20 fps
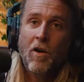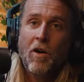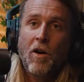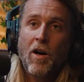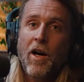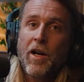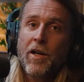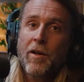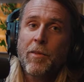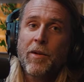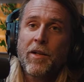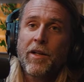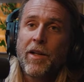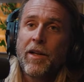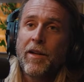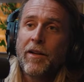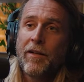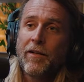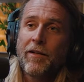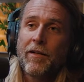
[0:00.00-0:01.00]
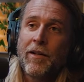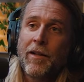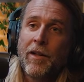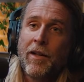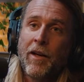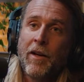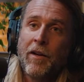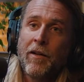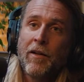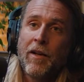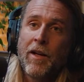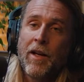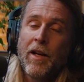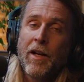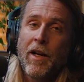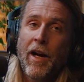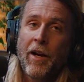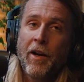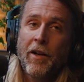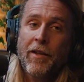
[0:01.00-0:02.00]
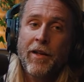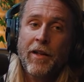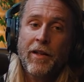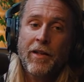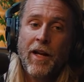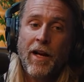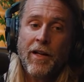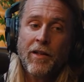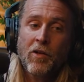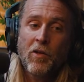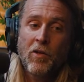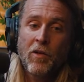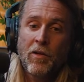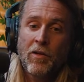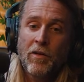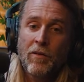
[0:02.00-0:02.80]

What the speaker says: Oh, 100%, you know. And I think that's good